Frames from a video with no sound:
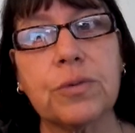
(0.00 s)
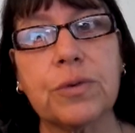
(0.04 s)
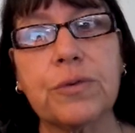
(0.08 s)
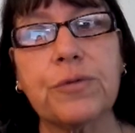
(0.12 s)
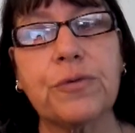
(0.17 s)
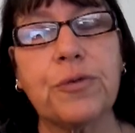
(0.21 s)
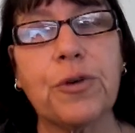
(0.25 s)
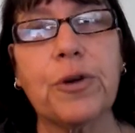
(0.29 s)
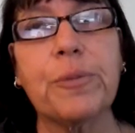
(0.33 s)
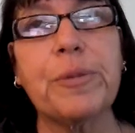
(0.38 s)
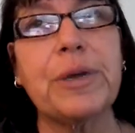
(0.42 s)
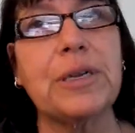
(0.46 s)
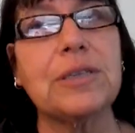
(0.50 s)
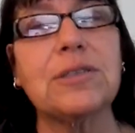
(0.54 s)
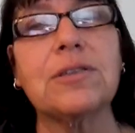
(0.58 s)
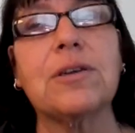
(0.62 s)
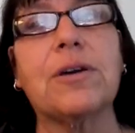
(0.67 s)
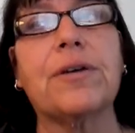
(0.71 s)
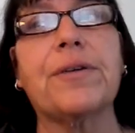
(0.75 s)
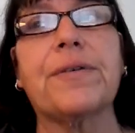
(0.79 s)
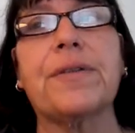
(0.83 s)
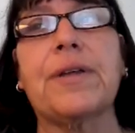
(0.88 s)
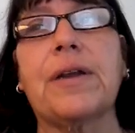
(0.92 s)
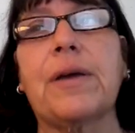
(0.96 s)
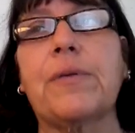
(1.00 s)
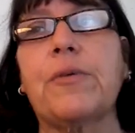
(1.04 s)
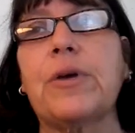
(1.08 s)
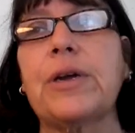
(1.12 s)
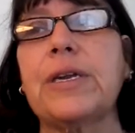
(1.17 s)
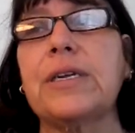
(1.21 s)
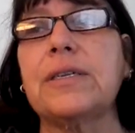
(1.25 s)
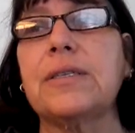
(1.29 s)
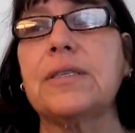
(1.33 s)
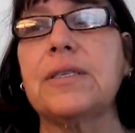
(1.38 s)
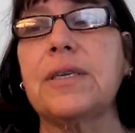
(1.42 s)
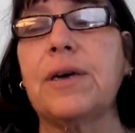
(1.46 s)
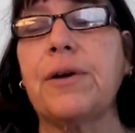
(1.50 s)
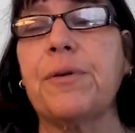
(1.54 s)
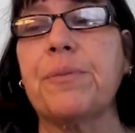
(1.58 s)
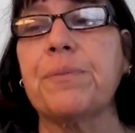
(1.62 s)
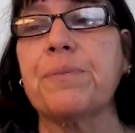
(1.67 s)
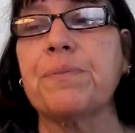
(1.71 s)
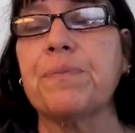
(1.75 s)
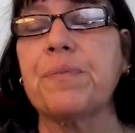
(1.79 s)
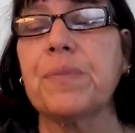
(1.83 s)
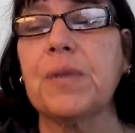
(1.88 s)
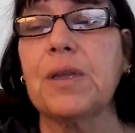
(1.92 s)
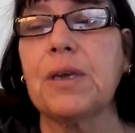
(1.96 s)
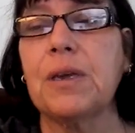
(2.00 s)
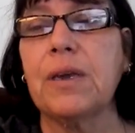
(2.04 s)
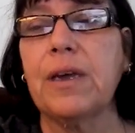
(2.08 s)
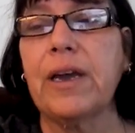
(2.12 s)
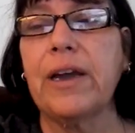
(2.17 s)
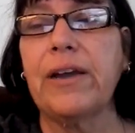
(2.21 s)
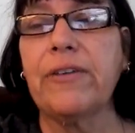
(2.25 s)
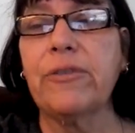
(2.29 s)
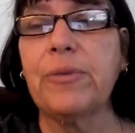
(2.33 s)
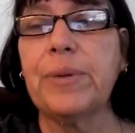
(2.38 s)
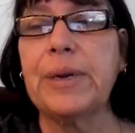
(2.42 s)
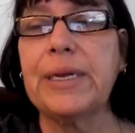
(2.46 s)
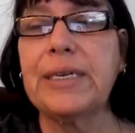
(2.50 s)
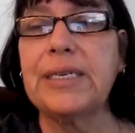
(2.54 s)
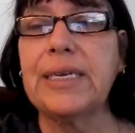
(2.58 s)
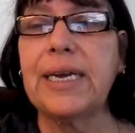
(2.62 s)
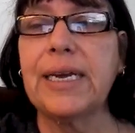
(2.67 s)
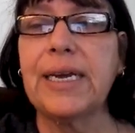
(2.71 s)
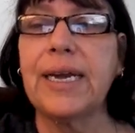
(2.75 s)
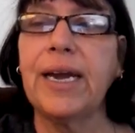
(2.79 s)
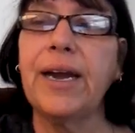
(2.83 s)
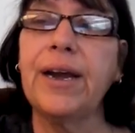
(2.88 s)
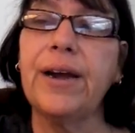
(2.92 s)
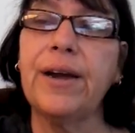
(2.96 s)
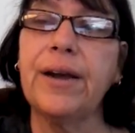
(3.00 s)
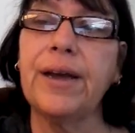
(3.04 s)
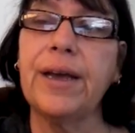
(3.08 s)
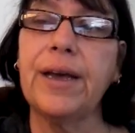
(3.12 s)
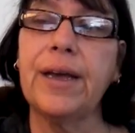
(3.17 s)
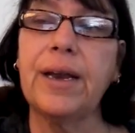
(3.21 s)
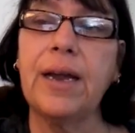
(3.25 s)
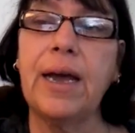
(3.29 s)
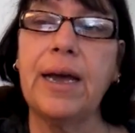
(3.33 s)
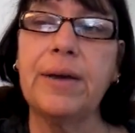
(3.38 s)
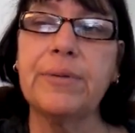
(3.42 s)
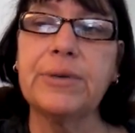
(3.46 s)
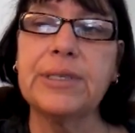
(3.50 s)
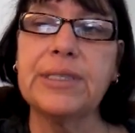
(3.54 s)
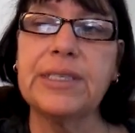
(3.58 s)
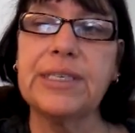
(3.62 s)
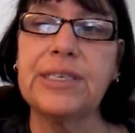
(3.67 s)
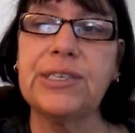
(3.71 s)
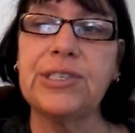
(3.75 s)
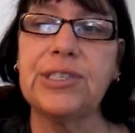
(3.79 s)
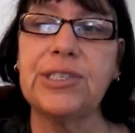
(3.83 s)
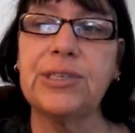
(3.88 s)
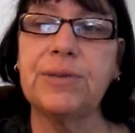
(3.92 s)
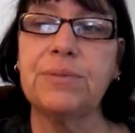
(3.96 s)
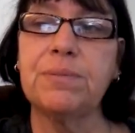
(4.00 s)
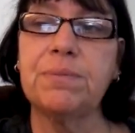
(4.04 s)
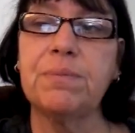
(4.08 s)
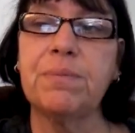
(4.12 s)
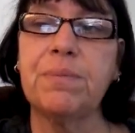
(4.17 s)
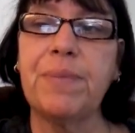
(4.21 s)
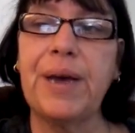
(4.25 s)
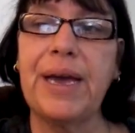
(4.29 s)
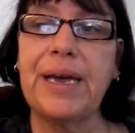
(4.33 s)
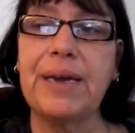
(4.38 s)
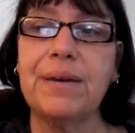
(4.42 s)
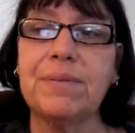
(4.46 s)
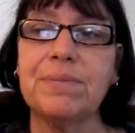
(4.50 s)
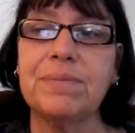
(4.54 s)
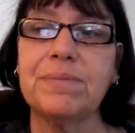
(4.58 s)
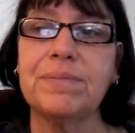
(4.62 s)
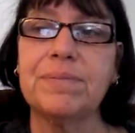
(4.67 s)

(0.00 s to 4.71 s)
4 minutes longer than I wanted. So everybody take care, and I will see you soon. Bye.